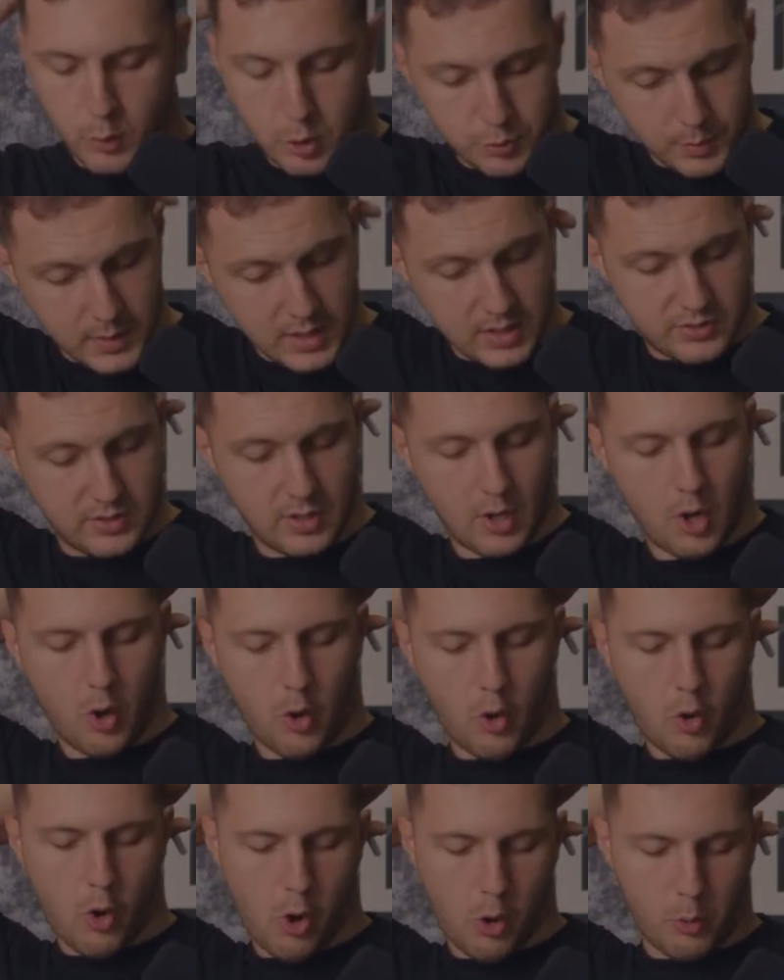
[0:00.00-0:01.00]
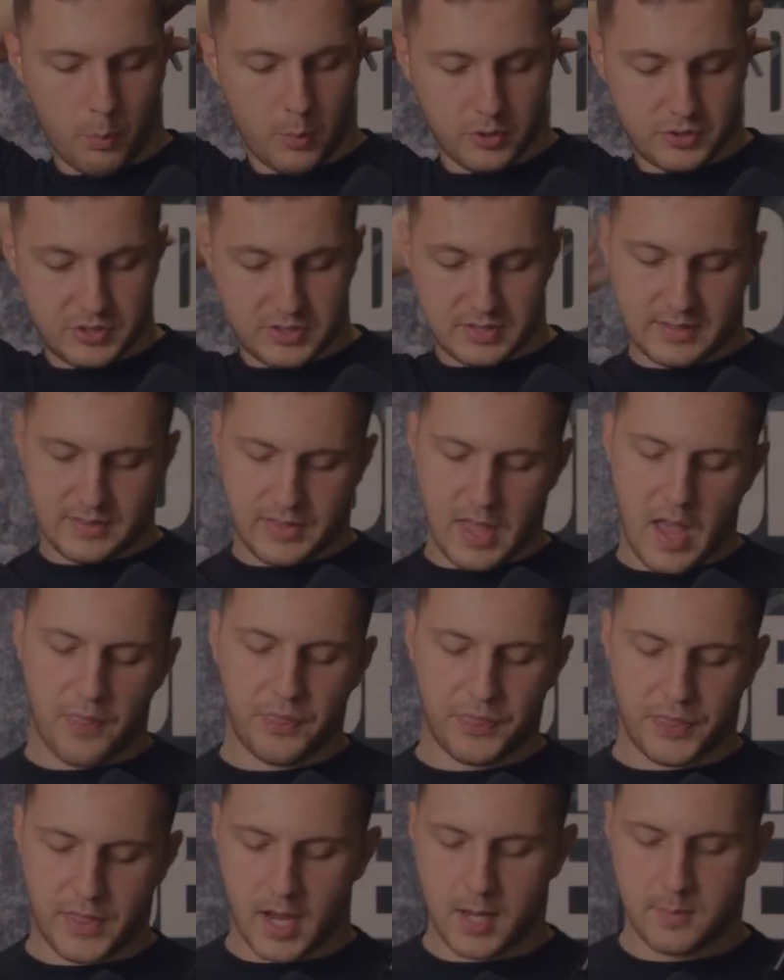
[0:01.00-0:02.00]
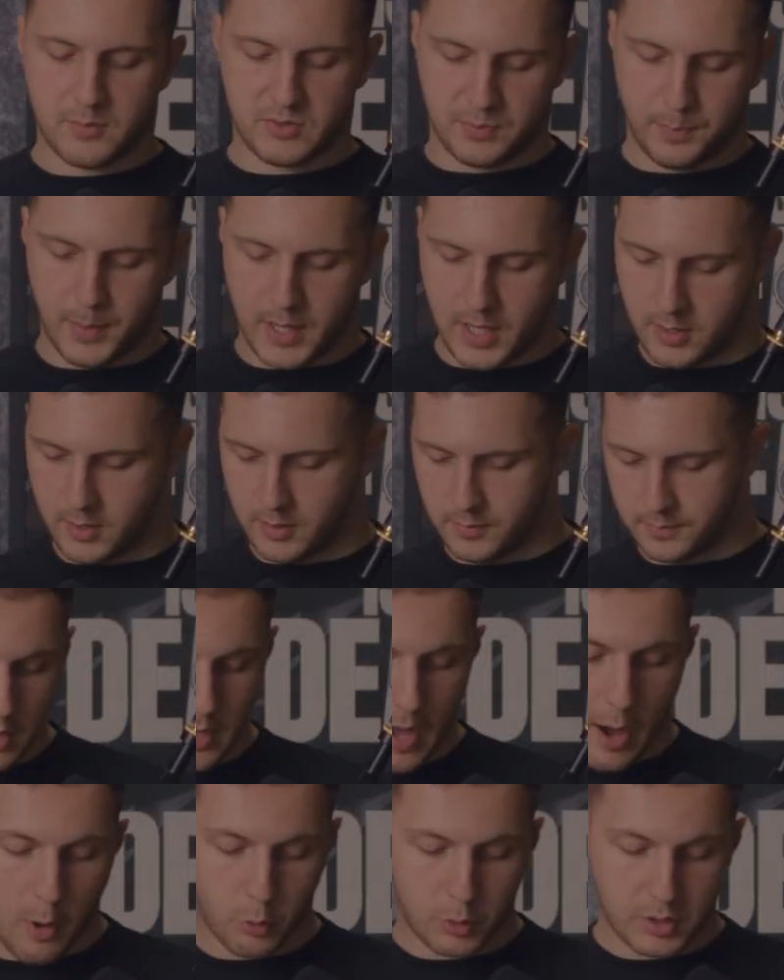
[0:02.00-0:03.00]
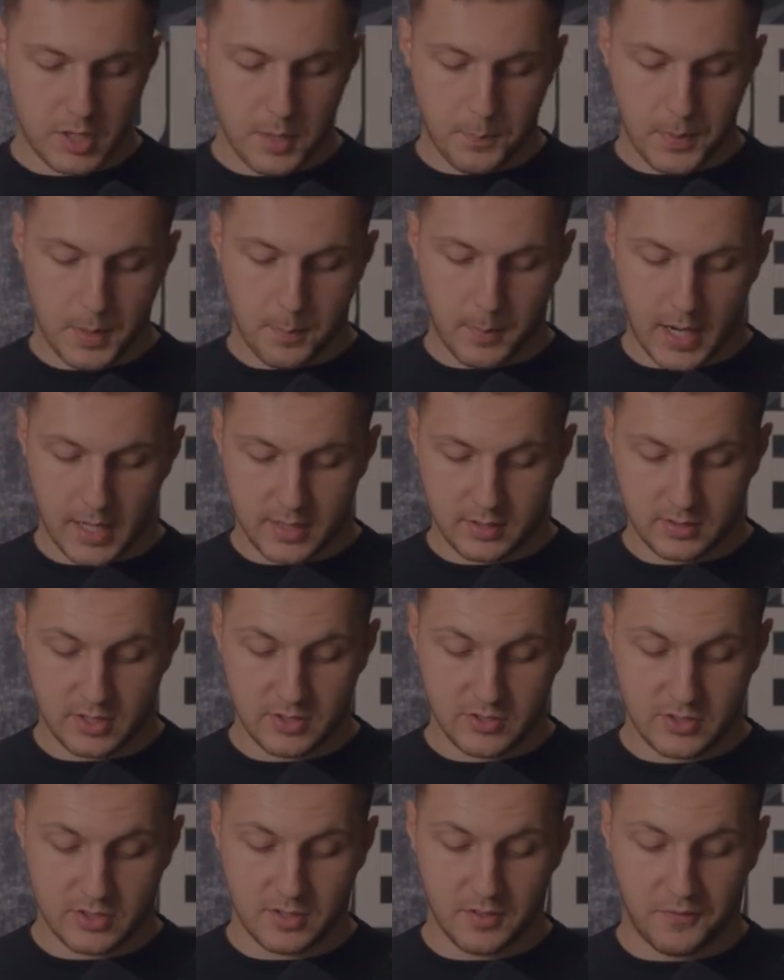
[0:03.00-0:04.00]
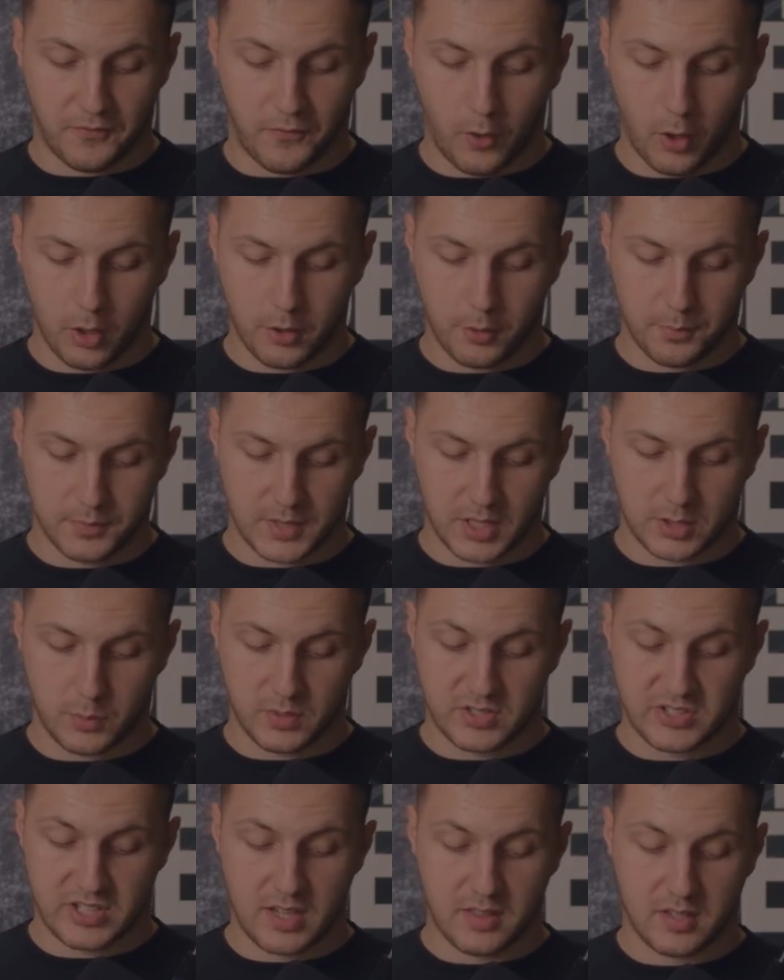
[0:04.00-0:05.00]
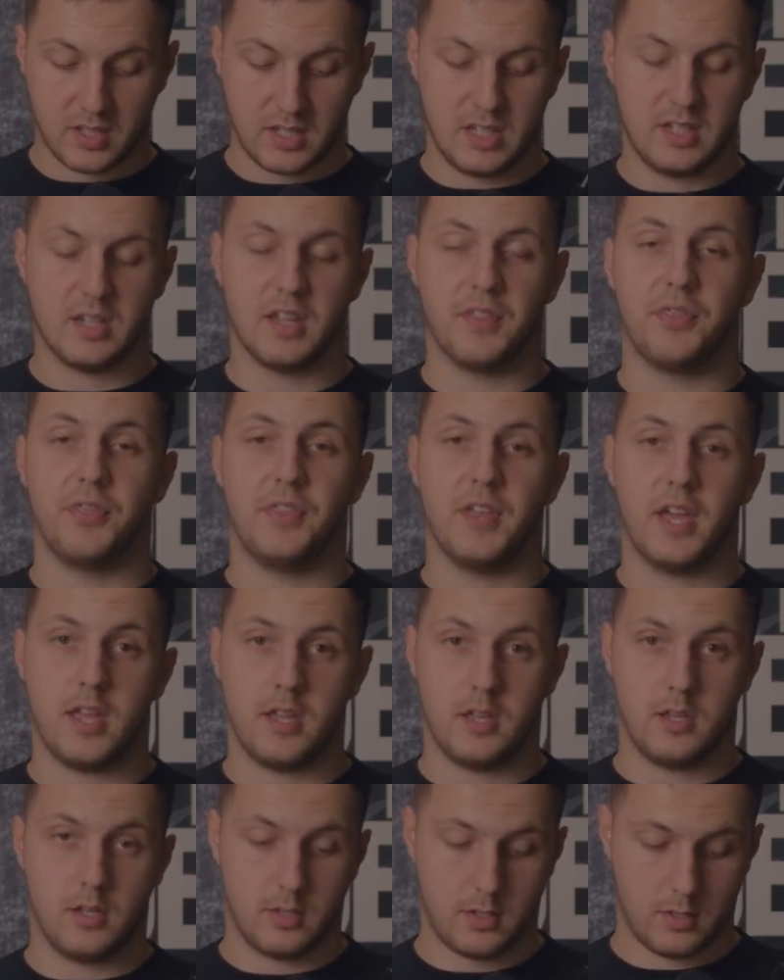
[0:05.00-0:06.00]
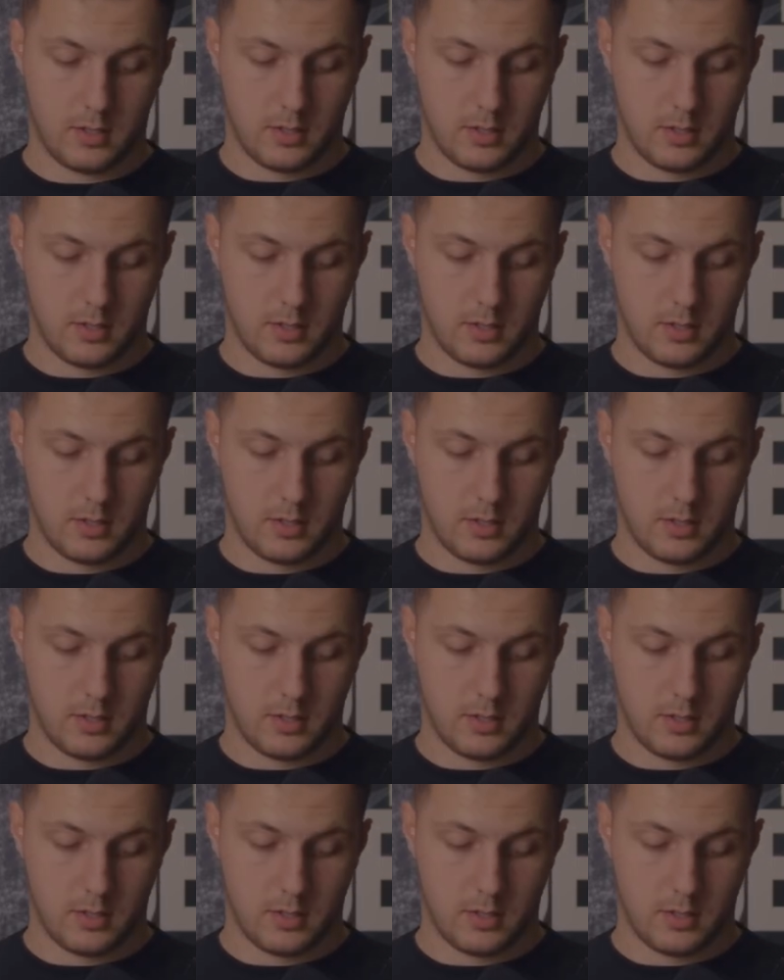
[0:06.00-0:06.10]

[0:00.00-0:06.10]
which means almost 10 times better. Now, keep in mind, this is the volume that we send in a day.